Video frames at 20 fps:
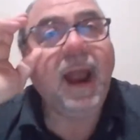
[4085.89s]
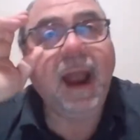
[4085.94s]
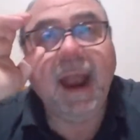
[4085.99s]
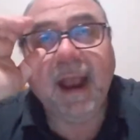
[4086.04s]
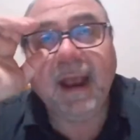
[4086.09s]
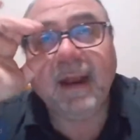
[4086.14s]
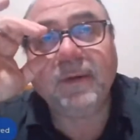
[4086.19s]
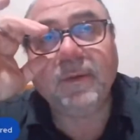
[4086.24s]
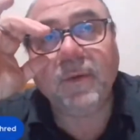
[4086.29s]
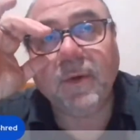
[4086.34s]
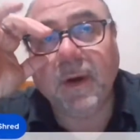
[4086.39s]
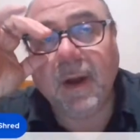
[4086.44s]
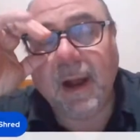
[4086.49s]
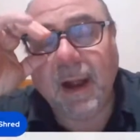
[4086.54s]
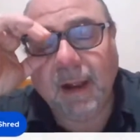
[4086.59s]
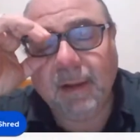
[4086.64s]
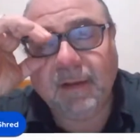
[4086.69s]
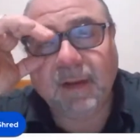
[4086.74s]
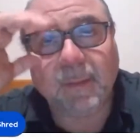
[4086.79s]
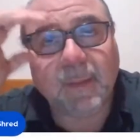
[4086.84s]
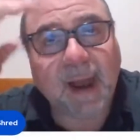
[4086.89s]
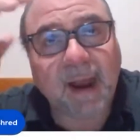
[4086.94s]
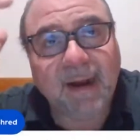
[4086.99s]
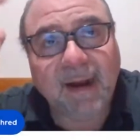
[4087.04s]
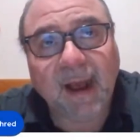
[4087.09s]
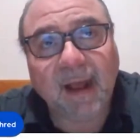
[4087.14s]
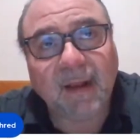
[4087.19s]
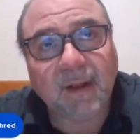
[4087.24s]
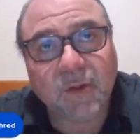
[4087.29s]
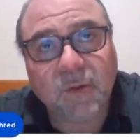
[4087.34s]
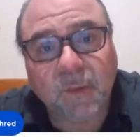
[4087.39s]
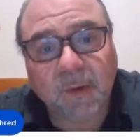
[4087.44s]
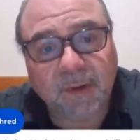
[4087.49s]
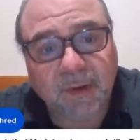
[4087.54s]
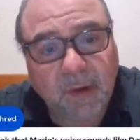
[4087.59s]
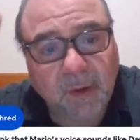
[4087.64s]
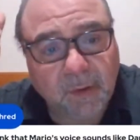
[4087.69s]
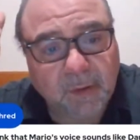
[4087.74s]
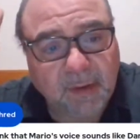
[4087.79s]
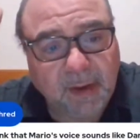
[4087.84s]
And to my knowledge, we're
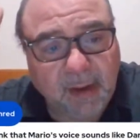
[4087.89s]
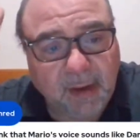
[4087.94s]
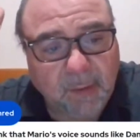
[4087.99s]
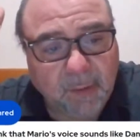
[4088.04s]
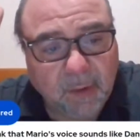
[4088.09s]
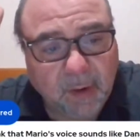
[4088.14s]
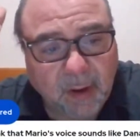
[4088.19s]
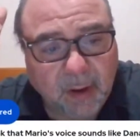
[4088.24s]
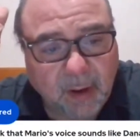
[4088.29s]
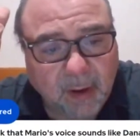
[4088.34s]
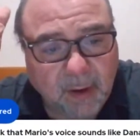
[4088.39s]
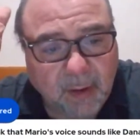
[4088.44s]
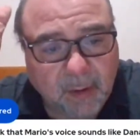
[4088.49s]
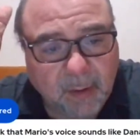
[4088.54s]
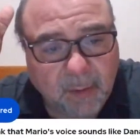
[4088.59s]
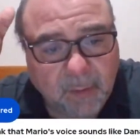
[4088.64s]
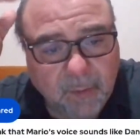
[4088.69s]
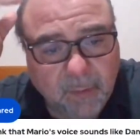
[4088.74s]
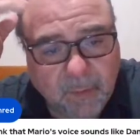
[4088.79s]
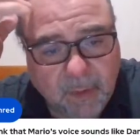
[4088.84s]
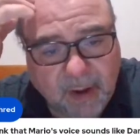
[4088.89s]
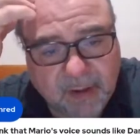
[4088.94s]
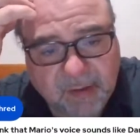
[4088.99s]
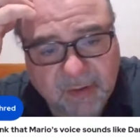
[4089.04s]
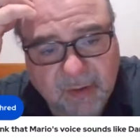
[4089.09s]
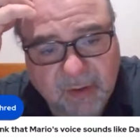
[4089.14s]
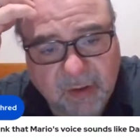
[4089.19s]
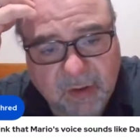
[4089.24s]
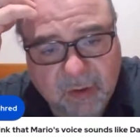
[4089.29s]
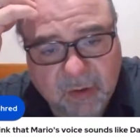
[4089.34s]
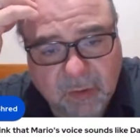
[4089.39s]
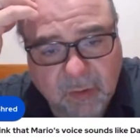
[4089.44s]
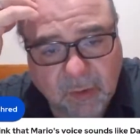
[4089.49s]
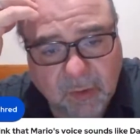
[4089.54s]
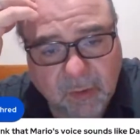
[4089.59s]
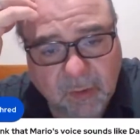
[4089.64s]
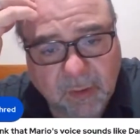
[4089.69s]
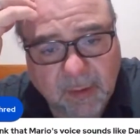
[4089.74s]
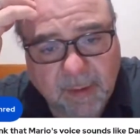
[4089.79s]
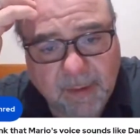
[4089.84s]
the only wrestling
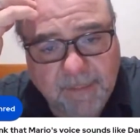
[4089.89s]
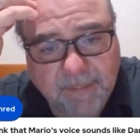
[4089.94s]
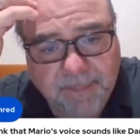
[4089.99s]
school